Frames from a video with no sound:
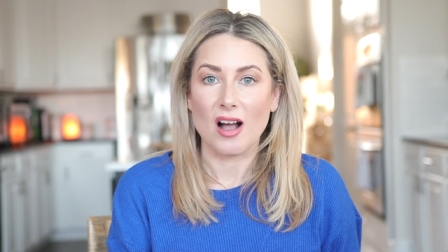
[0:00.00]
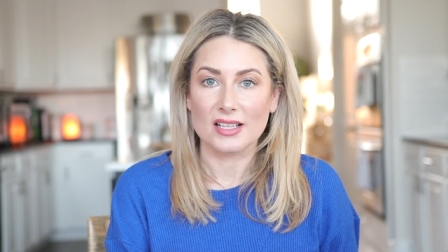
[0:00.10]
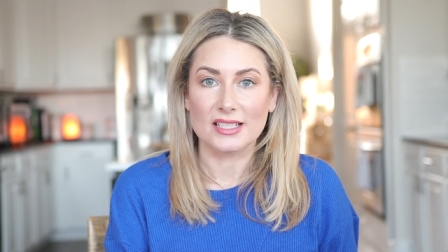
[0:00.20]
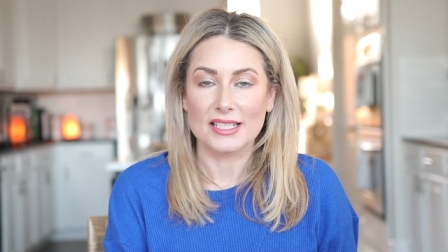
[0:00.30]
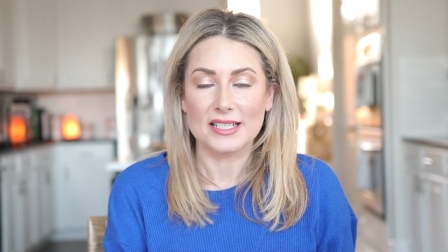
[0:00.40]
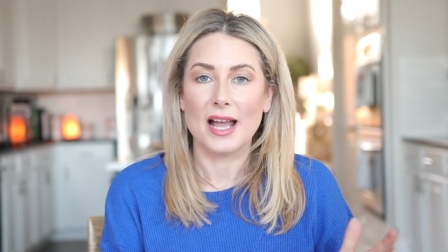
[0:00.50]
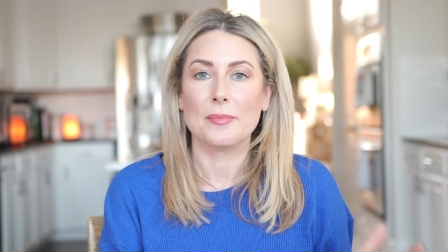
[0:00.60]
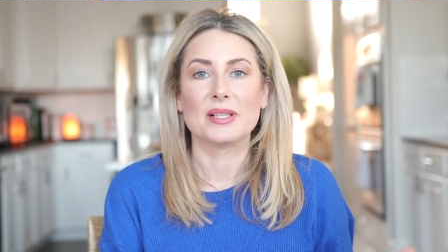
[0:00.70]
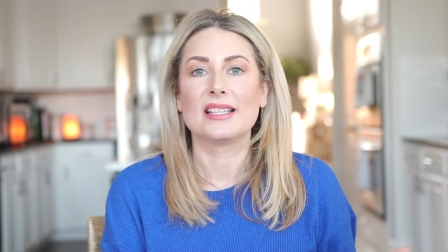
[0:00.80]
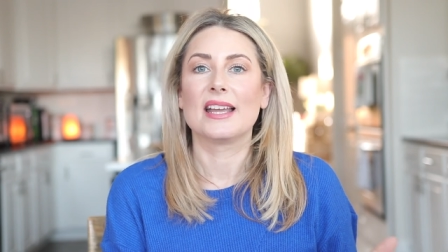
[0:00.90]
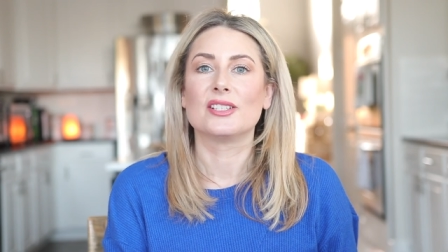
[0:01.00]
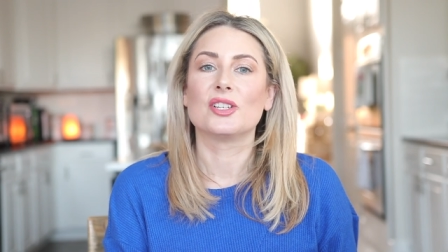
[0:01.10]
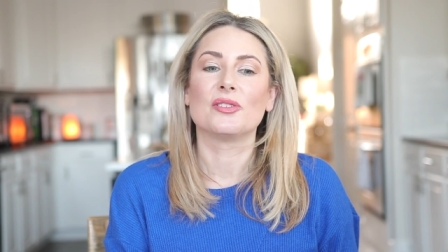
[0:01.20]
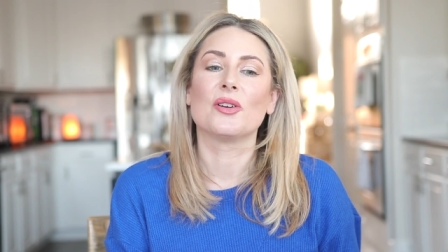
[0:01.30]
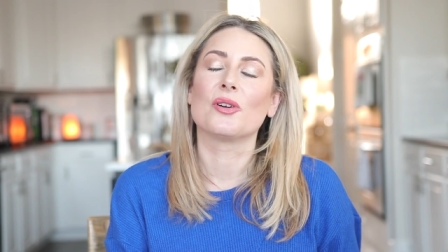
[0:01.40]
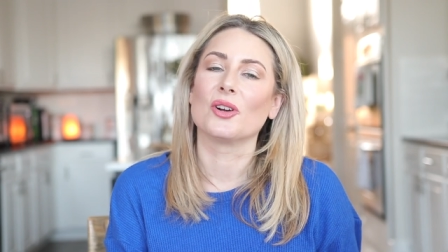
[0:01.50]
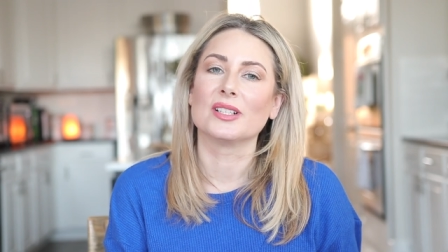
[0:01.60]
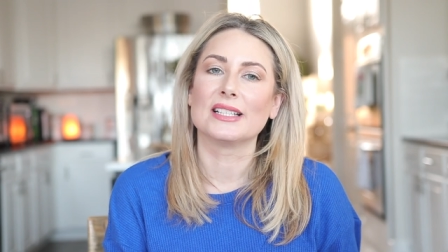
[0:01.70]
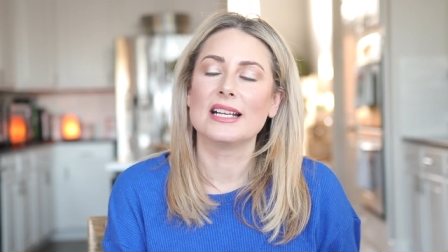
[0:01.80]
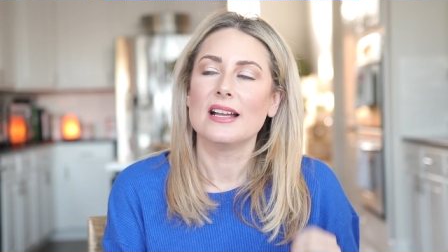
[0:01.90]
Austin. I'm in San Antonio
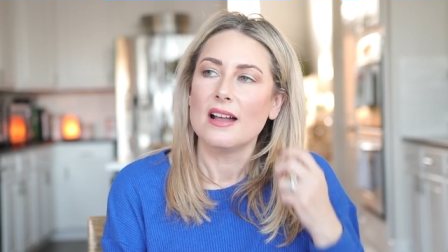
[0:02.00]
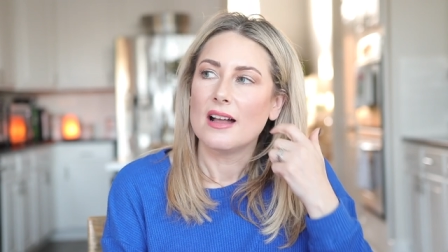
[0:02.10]
currently.